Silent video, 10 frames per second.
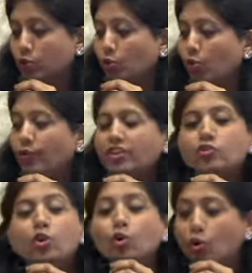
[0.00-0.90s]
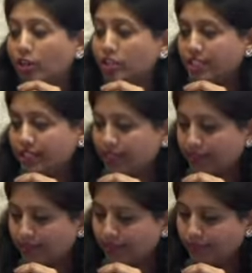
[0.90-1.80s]
through which your
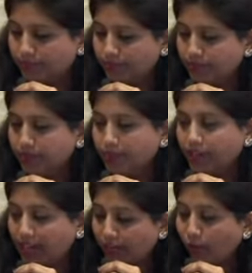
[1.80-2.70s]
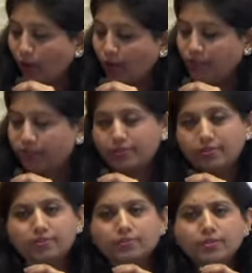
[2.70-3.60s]
consciousness evolves
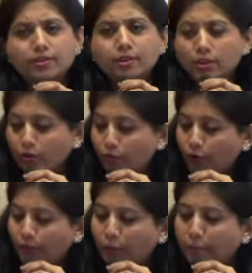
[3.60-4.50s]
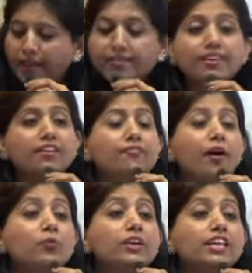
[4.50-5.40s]
from the basic
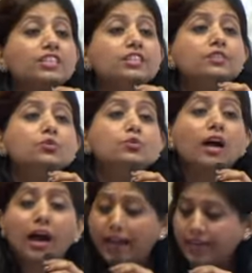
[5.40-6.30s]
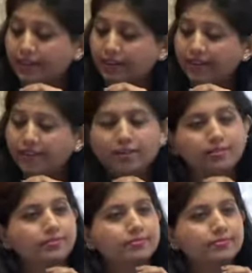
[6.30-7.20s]
foundation to the higher level,